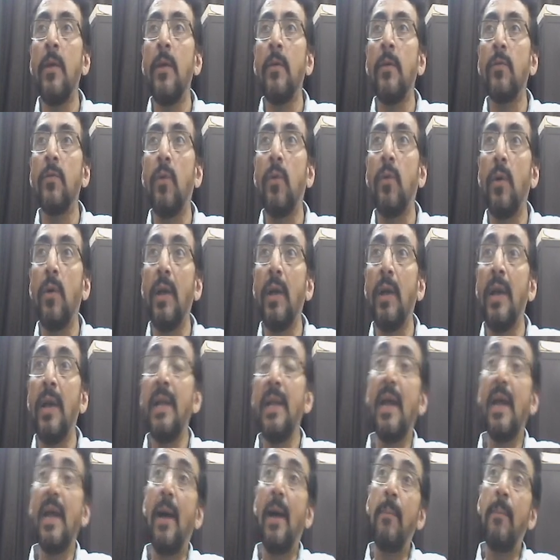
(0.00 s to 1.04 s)
So
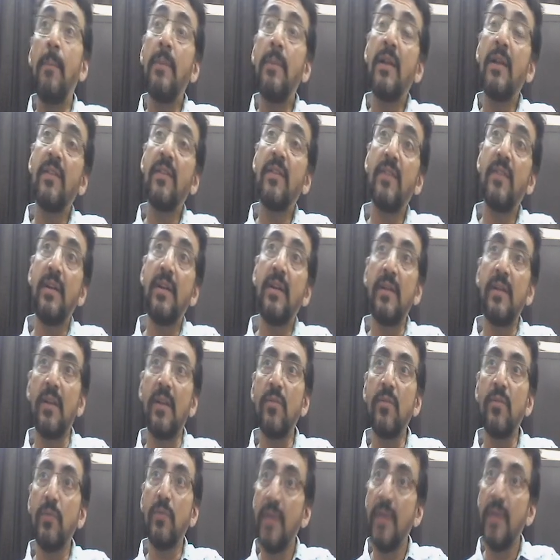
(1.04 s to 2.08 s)
any Amla Rasa drug,
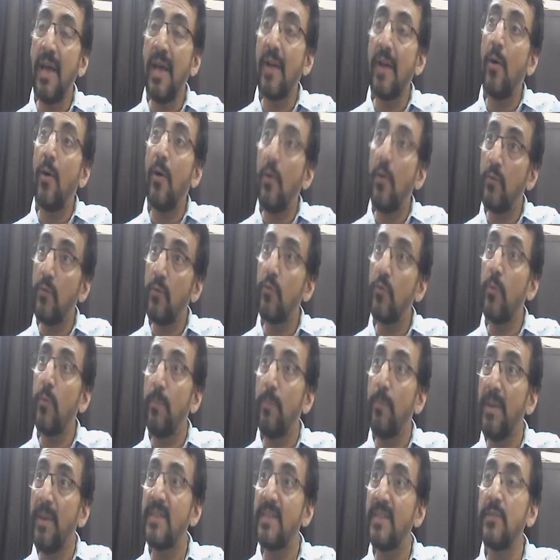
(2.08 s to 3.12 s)
so they are also
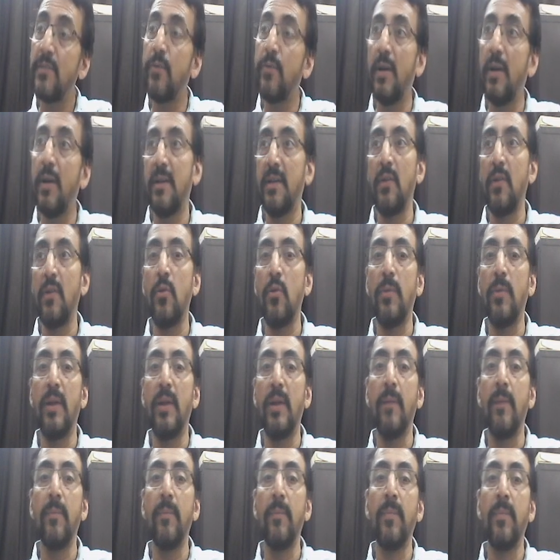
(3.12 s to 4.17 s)
best Vatanulomana.